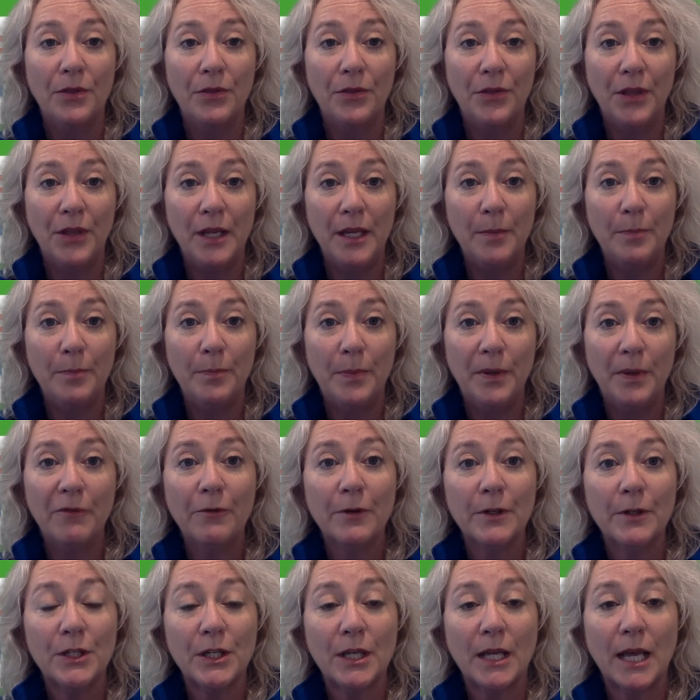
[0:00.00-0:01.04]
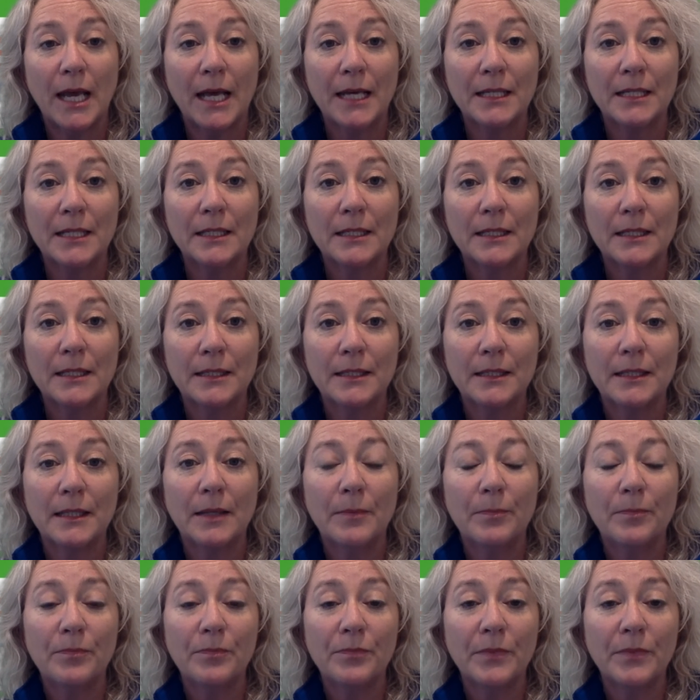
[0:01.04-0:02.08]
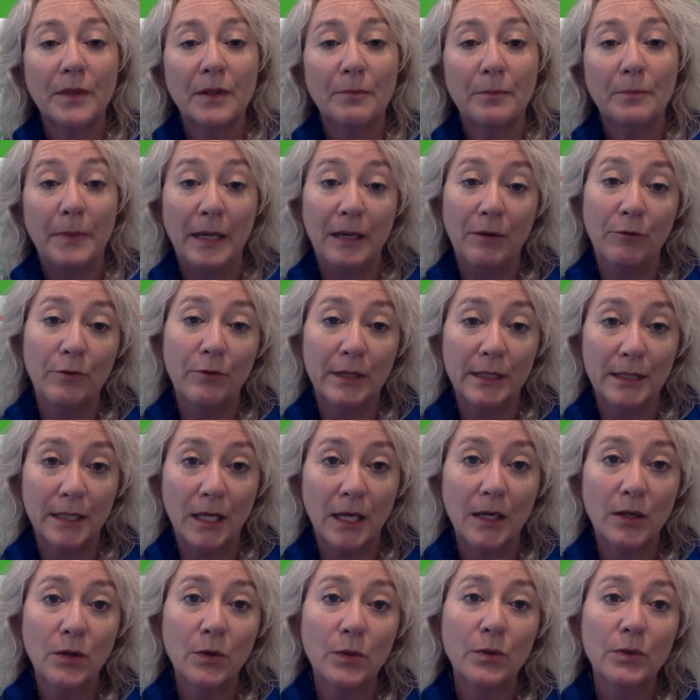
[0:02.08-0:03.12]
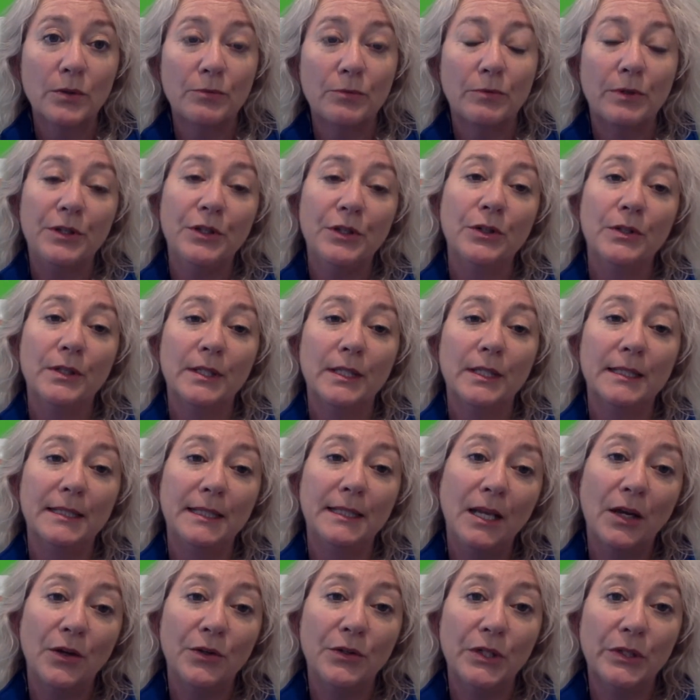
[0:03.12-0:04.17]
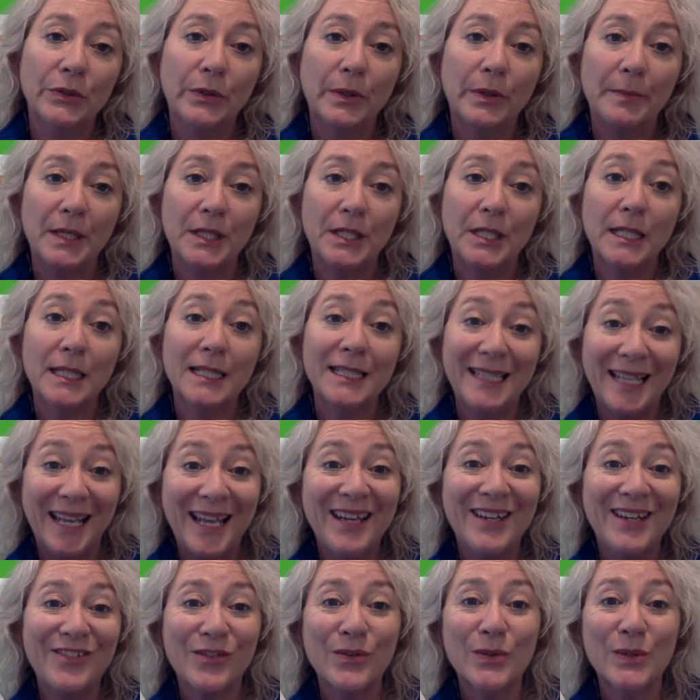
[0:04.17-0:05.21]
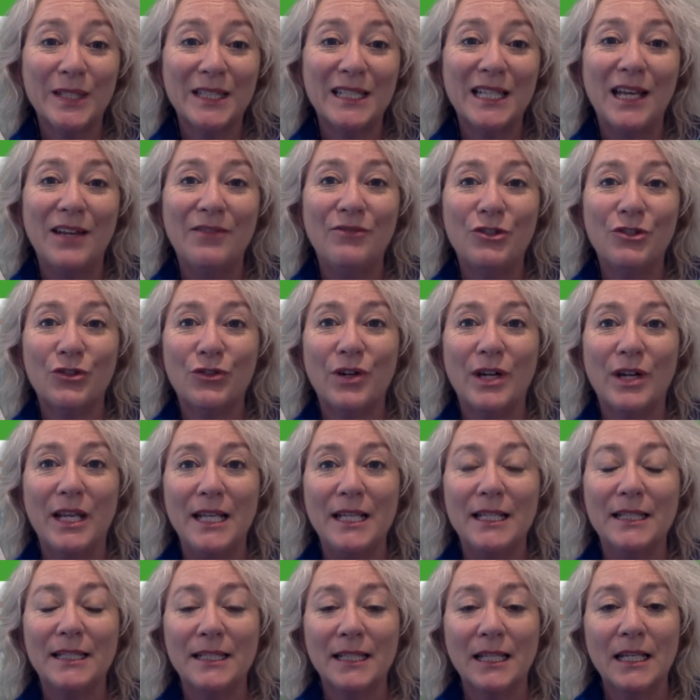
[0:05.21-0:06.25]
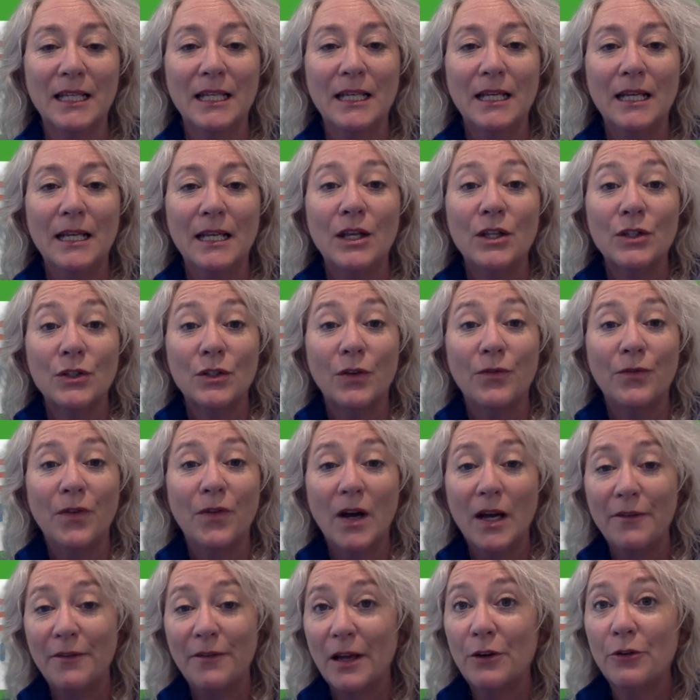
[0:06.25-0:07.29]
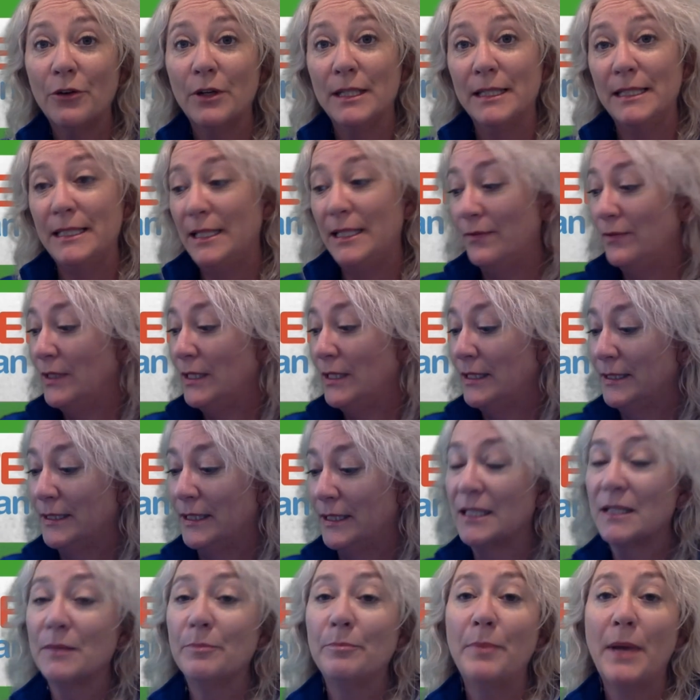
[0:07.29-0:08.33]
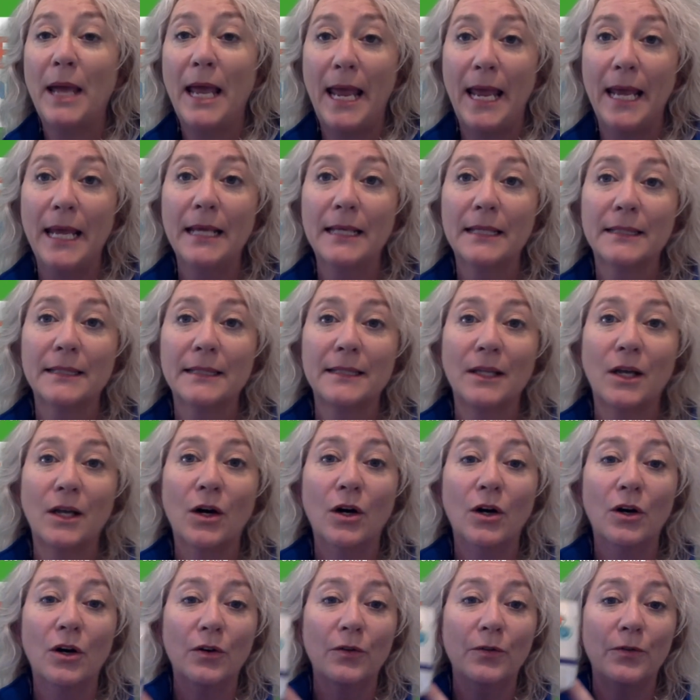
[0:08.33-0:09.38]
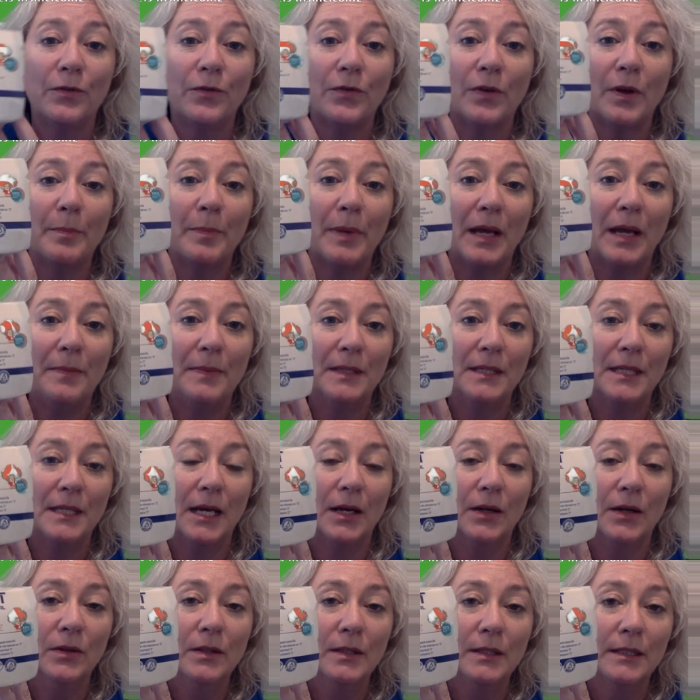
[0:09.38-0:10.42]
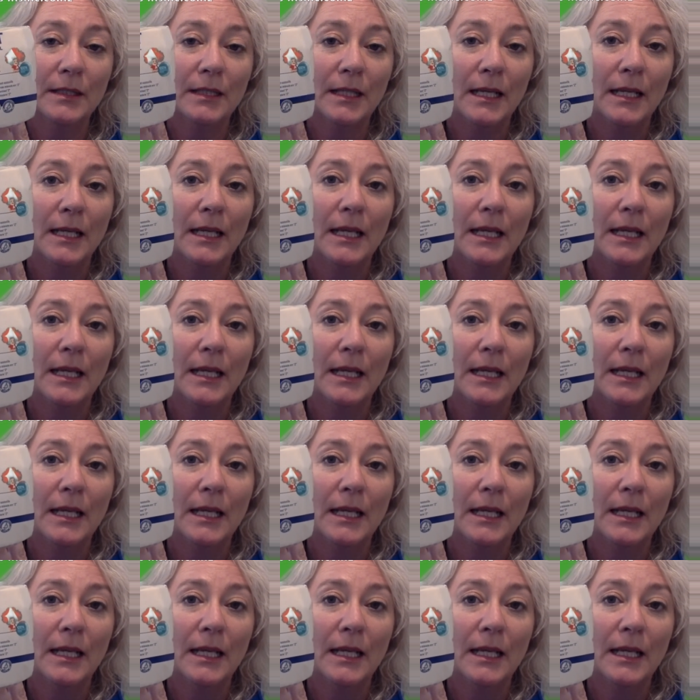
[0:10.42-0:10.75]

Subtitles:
The beverage cartons being recycled reduce the CO2 emissions and of course save trees. So 576 packs of paper towels,